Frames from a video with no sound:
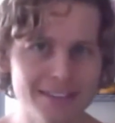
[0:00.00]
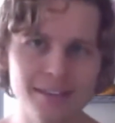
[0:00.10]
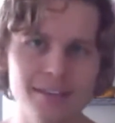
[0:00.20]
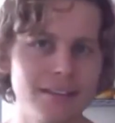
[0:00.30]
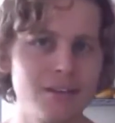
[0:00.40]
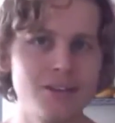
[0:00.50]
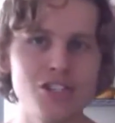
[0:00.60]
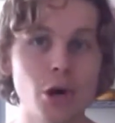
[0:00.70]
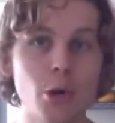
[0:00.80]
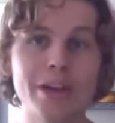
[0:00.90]
And there's
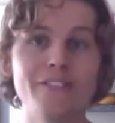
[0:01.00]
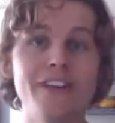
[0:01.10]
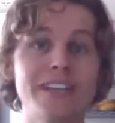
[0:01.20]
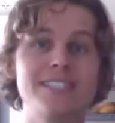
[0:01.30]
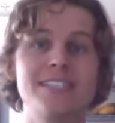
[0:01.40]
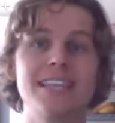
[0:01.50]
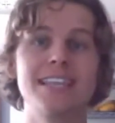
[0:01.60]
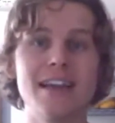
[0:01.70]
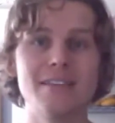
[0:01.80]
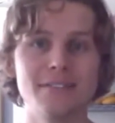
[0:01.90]
no quick fixes in
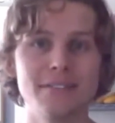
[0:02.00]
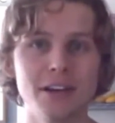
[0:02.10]
life.